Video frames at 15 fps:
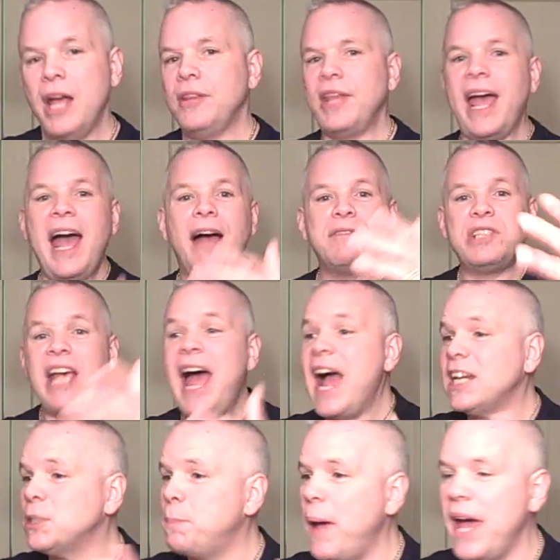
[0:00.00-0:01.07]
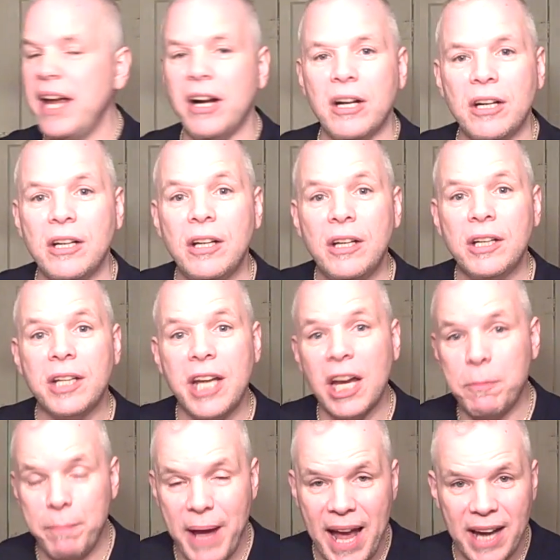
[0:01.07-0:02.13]
They have taxpayer
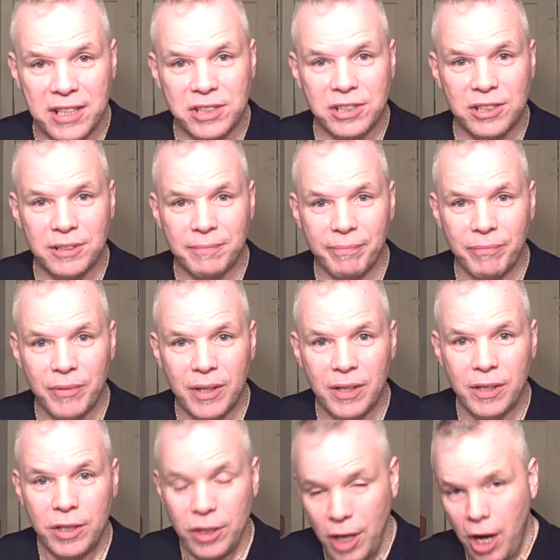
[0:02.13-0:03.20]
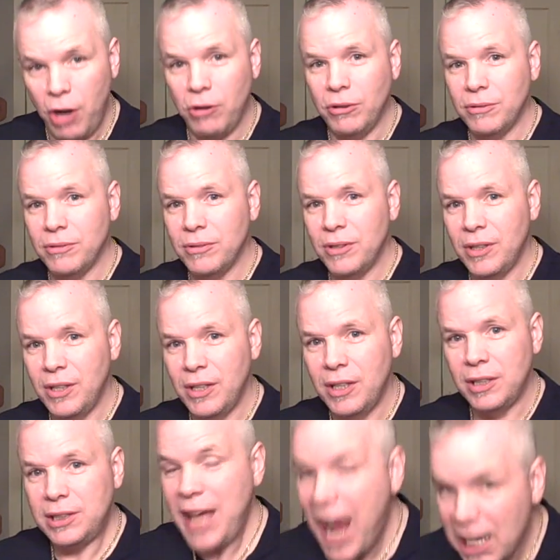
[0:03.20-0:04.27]
kickbacks. You know,
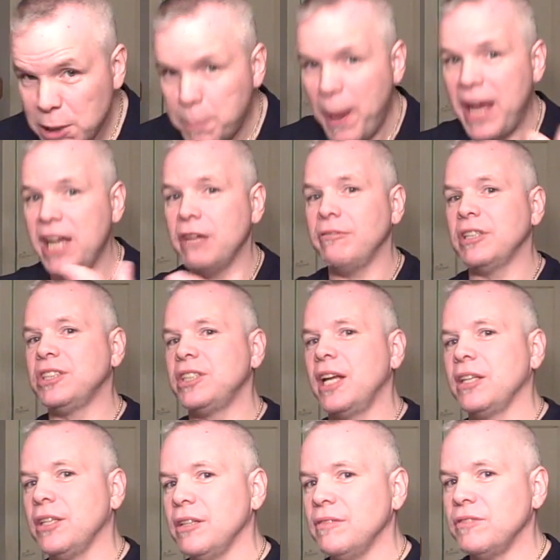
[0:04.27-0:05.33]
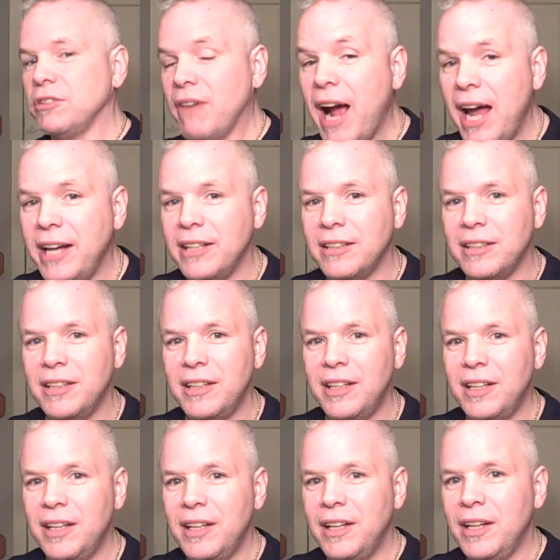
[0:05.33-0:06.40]
taxpayer incentives, right?
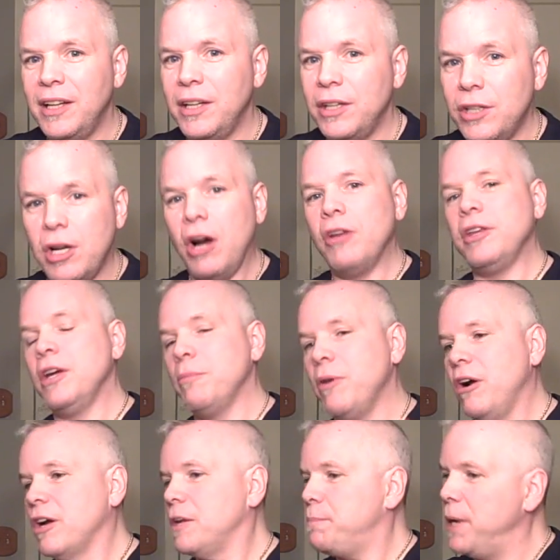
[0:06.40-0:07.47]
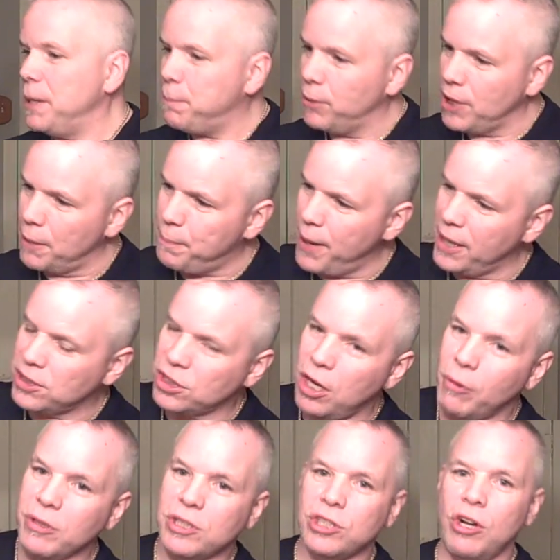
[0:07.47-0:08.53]
You know, the American people, they paid
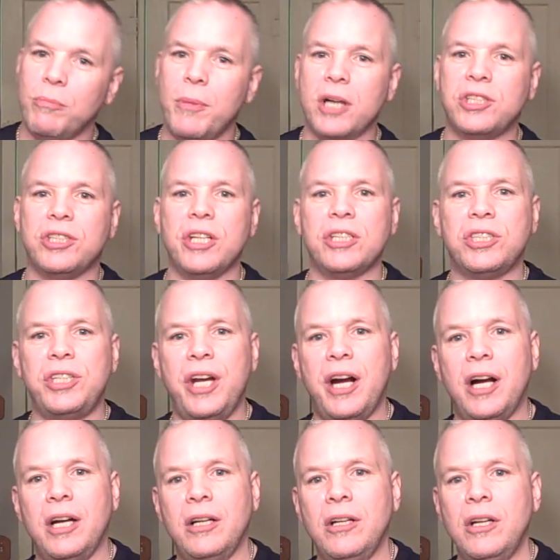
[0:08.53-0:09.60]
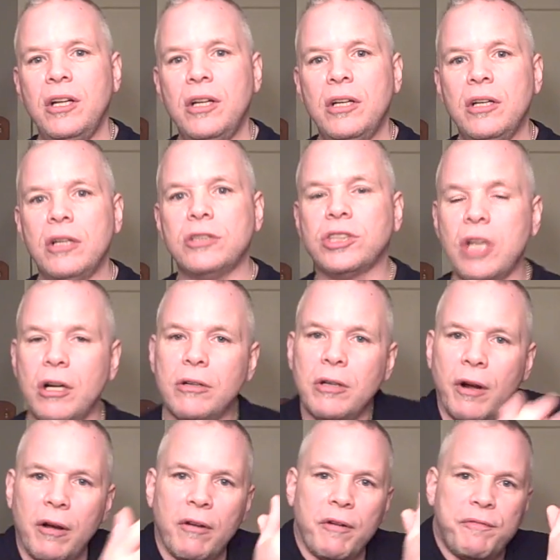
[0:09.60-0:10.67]
so and so much this year. So
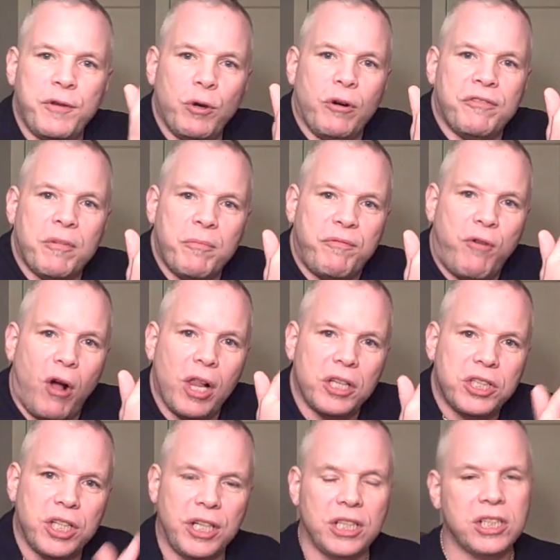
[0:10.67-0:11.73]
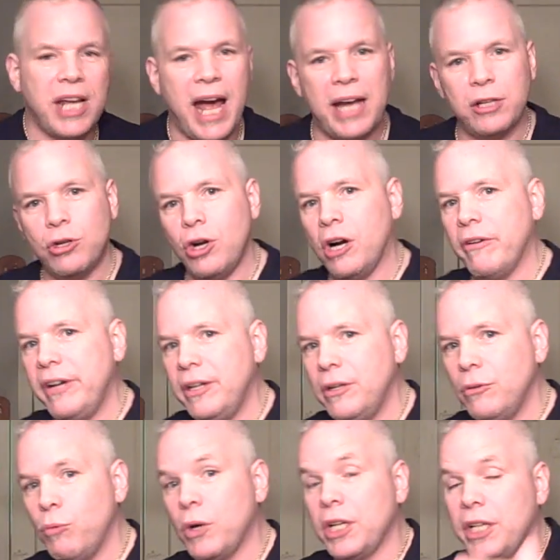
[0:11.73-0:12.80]
a few of them fall into this category.
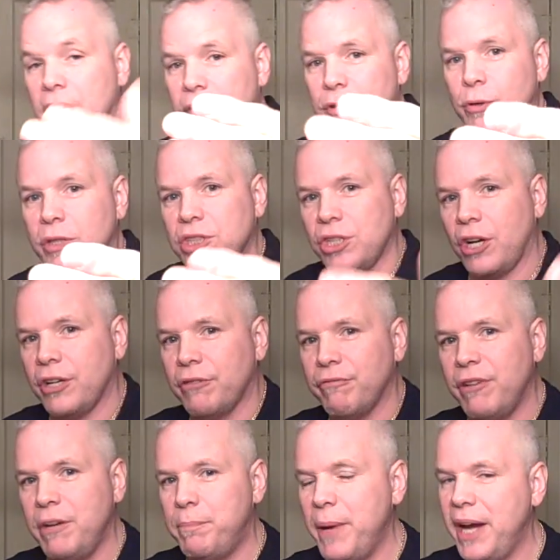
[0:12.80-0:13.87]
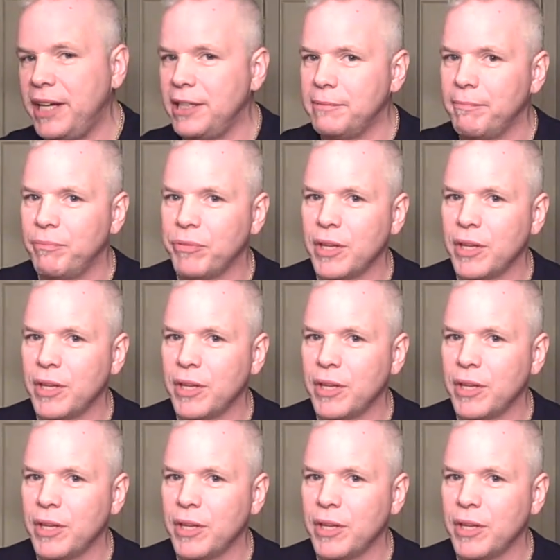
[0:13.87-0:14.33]
We're going to give you a certain rebate,